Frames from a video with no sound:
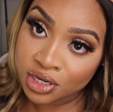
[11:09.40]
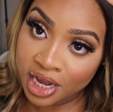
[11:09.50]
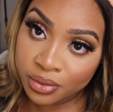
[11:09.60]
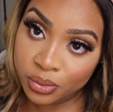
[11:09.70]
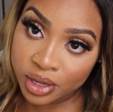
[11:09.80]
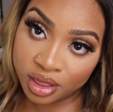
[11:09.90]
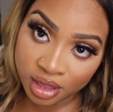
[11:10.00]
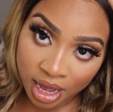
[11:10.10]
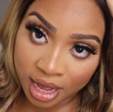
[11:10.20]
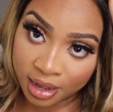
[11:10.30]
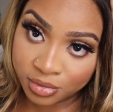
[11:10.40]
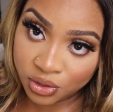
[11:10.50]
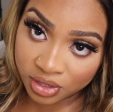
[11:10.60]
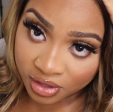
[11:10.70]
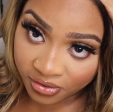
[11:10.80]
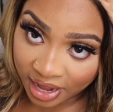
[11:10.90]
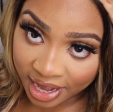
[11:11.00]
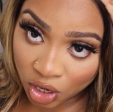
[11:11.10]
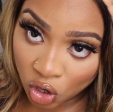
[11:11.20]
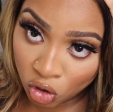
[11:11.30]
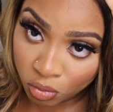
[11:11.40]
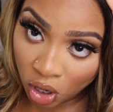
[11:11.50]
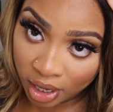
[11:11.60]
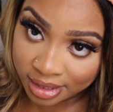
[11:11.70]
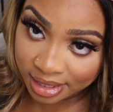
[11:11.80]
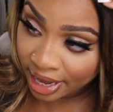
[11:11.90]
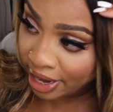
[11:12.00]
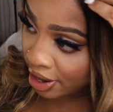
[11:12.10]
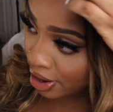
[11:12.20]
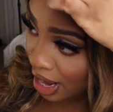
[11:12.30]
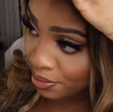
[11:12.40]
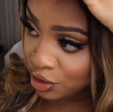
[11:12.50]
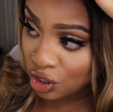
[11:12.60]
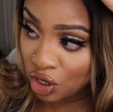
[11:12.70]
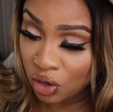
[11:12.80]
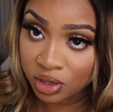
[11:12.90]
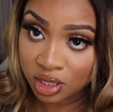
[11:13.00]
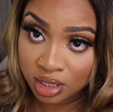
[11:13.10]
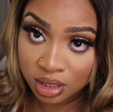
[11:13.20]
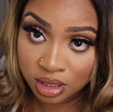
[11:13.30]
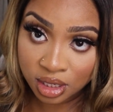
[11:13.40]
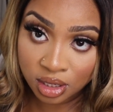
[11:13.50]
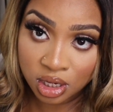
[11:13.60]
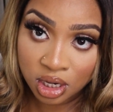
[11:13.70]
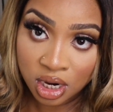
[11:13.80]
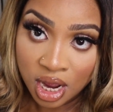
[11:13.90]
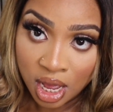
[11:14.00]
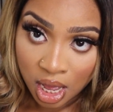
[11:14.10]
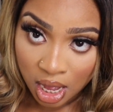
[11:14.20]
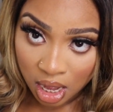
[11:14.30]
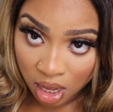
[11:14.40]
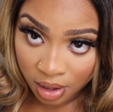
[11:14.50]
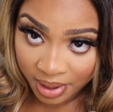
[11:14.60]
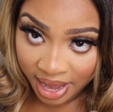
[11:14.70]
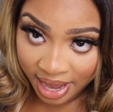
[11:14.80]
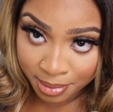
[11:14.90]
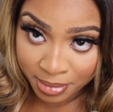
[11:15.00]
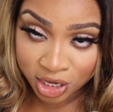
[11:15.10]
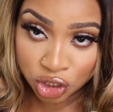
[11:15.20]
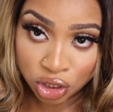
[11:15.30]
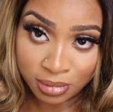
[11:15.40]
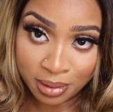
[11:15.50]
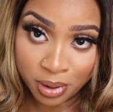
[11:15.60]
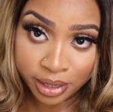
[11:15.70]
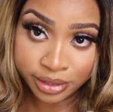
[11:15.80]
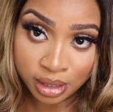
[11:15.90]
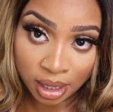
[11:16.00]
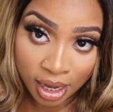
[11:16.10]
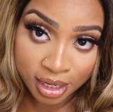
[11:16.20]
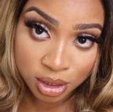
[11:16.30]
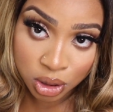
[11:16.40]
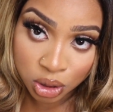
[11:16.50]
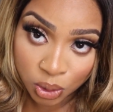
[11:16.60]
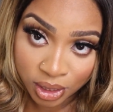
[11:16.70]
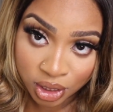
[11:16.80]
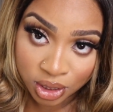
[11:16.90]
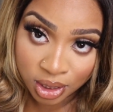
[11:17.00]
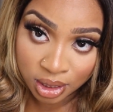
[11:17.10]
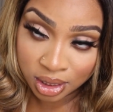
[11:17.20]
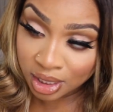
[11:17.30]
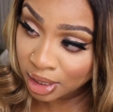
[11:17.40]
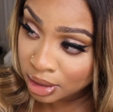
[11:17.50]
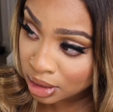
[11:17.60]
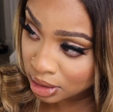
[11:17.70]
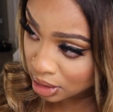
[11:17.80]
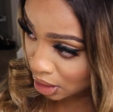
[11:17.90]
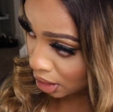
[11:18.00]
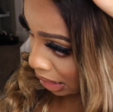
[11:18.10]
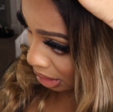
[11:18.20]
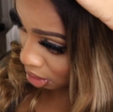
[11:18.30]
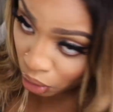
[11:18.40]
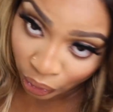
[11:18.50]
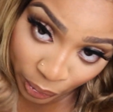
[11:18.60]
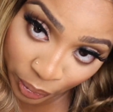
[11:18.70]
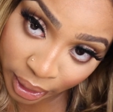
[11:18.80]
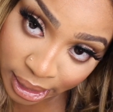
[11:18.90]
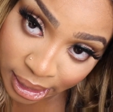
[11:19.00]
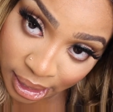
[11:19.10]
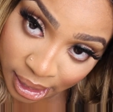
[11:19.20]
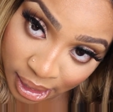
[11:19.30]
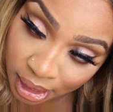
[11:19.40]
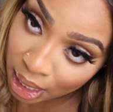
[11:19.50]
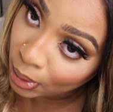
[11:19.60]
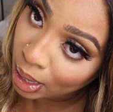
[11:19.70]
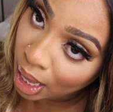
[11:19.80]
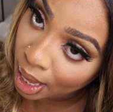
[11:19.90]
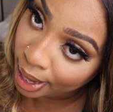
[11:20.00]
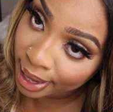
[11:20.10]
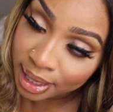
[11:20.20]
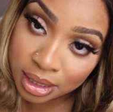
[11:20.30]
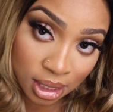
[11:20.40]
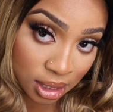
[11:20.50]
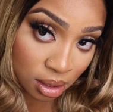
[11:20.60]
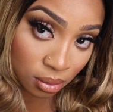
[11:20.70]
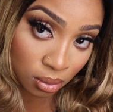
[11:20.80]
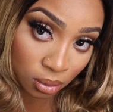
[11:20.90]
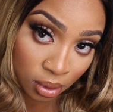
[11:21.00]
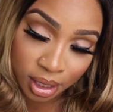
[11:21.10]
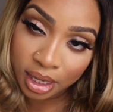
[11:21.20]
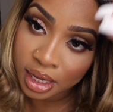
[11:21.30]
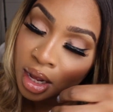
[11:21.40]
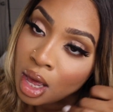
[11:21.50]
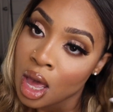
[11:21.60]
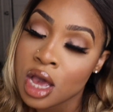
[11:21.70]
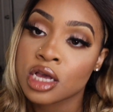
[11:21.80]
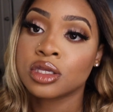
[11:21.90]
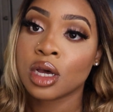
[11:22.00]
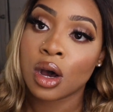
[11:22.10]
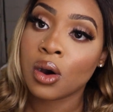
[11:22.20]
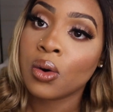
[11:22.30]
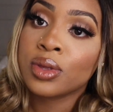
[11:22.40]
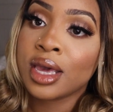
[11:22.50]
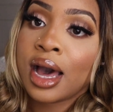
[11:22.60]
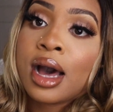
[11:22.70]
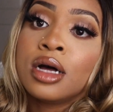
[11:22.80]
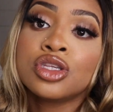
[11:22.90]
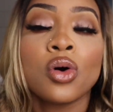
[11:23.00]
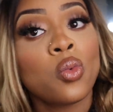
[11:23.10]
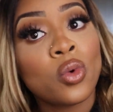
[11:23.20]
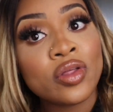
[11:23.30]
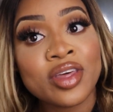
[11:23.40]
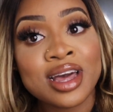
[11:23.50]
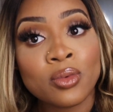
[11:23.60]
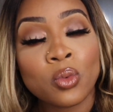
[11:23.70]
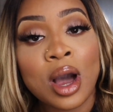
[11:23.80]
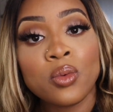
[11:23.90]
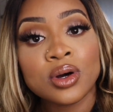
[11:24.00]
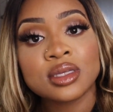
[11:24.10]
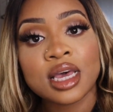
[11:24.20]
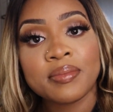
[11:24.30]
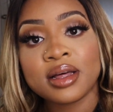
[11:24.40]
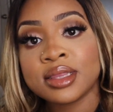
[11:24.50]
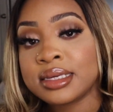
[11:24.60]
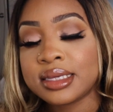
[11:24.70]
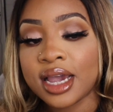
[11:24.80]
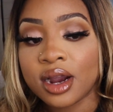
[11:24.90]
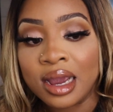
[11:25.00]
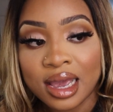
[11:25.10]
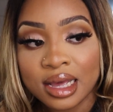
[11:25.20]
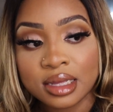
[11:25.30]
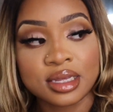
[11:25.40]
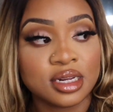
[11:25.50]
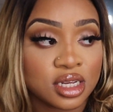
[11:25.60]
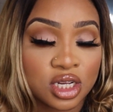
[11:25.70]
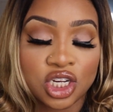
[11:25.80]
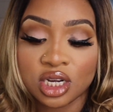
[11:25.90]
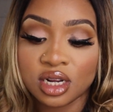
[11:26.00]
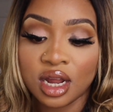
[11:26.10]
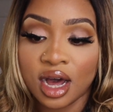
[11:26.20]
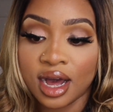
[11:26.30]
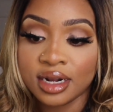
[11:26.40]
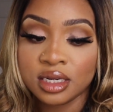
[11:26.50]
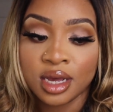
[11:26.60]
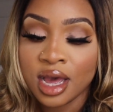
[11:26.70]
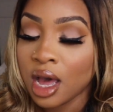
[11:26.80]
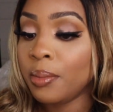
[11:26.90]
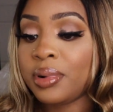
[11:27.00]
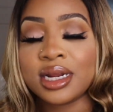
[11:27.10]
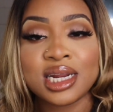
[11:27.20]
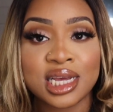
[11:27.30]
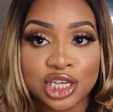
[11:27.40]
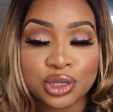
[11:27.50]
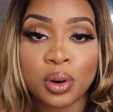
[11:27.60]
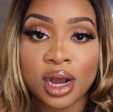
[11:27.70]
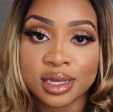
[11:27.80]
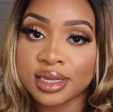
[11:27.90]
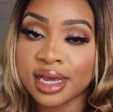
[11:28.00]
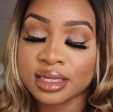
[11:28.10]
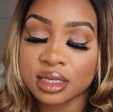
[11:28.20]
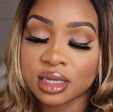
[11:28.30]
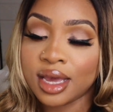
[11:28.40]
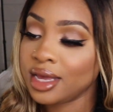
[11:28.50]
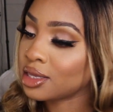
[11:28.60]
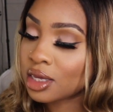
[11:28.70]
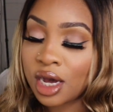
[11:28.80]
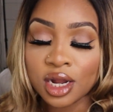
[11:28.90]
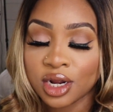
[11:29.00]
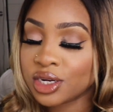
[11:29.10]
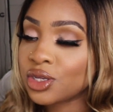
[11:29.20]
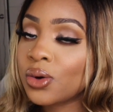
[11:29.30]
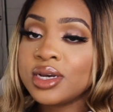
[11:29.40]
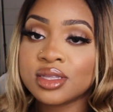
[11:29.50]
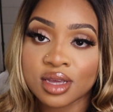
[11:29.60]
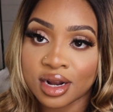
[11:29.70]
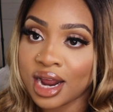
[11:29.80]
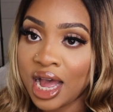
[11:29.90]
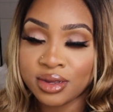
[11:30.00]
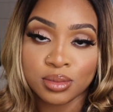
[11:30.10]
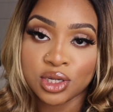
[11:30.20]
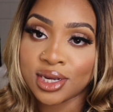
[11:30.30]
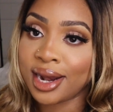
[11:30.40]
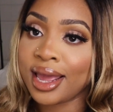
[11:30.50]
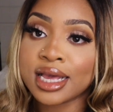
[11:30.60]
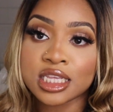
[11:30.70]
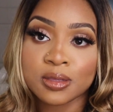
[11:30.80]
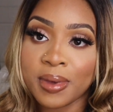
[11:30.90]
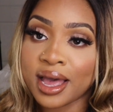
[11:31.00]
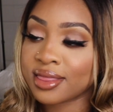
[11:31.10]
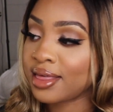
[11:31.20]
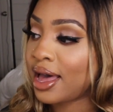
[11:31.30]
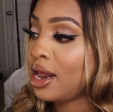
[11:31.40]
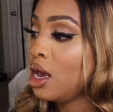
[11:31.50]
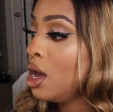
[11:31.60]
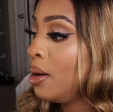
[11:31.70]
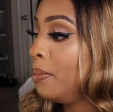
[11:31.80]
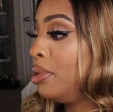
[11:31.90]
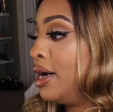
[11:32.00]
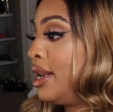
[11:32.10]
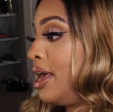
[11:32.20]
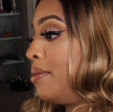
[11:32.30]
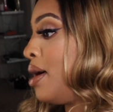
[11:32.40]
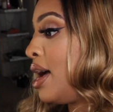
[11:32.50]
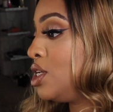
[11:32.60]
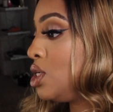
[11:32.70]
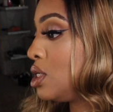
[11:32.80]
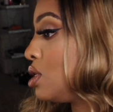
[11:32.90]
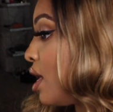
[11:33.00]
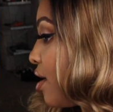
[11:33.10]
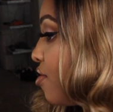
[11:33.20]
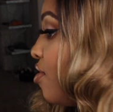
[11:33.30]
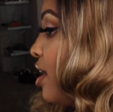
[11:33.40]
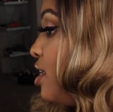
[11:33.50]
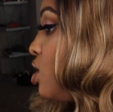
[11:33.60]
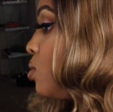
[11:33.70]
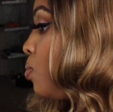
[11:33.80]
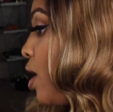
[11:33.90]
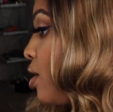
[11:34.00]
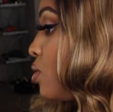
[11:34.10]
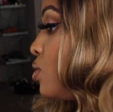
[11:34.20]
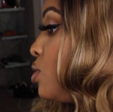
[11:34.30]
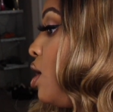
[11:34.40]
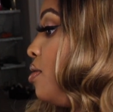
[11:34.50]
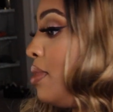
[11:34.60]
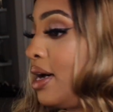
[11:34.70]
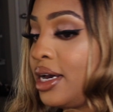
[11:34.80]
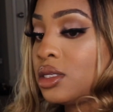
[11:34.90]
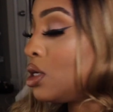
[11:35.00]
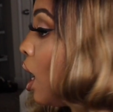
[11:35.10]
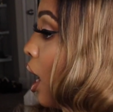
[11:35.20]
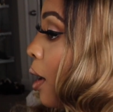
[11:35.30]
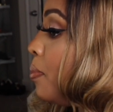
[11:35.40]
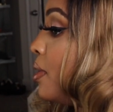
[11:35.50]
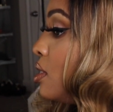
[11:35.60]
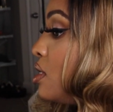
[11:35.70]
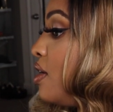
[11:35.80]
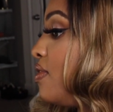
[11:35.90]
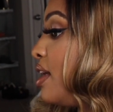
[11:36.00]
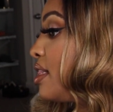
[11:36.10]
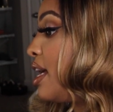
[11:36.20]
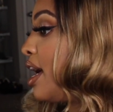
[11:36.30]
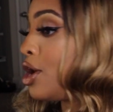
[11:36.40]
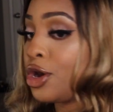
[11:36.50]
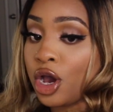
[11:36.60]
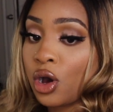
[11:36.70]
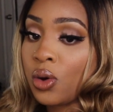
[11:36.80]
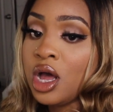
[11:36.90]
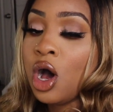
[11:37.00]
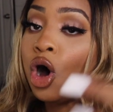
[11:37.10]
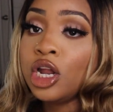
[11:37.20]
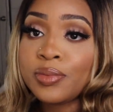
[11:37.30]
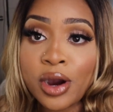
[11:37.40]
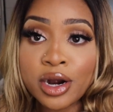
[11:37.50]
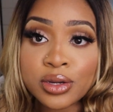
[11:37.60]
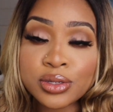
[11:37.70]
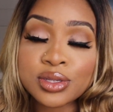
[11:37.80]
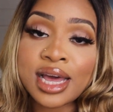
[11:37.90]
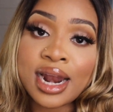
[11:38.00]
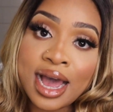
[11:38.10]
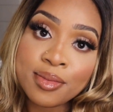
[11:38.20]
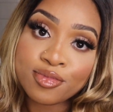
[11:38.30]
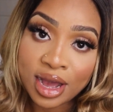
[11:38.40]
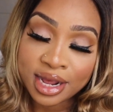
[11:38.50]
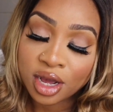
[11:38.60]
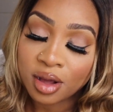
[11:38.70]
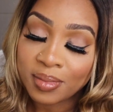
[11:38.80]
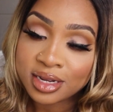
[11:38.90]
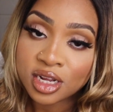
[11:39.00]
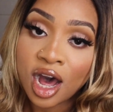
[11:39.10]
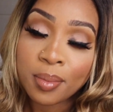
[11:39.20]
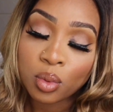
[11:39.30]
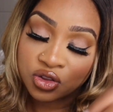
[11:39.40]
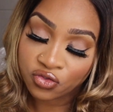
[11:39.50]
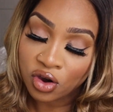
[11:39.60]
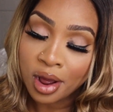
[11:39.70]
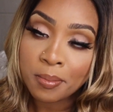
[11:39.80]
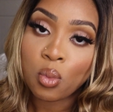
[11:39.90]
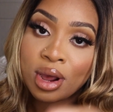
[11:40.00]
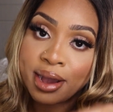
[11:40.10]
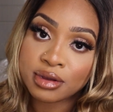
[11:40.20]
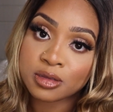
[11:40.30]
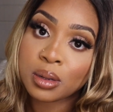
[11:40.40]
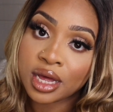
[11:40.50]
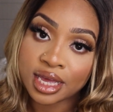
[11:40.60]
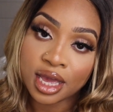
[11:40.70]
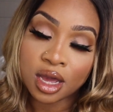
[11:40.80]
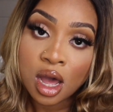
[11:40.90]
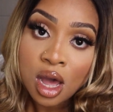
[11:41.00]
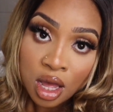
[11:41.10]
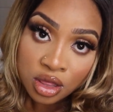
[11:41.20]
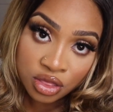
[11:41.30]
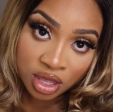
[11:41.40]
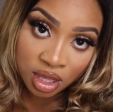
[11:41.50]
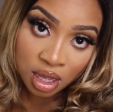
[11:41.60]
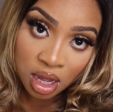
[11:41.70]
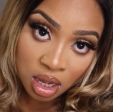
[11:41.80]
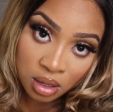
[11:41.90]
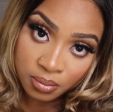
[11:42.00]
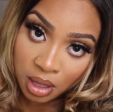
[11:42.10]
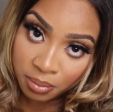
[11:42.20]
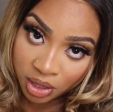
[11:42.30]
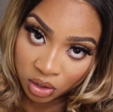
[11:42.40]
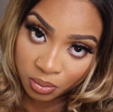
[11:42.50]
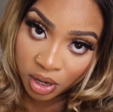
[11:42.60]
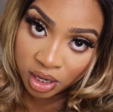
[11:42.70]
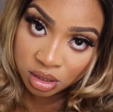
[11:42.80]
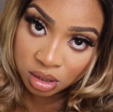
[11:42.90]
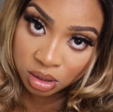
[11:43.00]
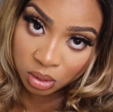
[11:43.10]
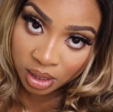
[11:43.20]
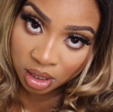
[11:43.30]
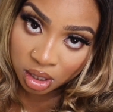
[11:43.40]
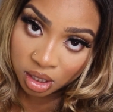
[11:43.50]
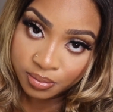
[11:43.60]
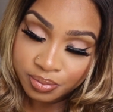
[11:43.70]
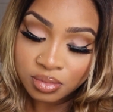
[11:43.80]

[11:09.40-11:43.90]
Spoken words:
done with using the flat comb on the hair. I'm going to go with a concealer and make sure my part's a lot straighter than this because it's looking a little crooked. Okay, it's looking a little crooked. So yeah, so one thing I will say about this hair is it doesn't shed a lot, but it is processed, it's colored, so it's gonna have some shedding. Expect that. But am I just like finding particles on my top and stuff like that? No. Only particles that I'm finding on my top was from when I was plucking the middle part straighter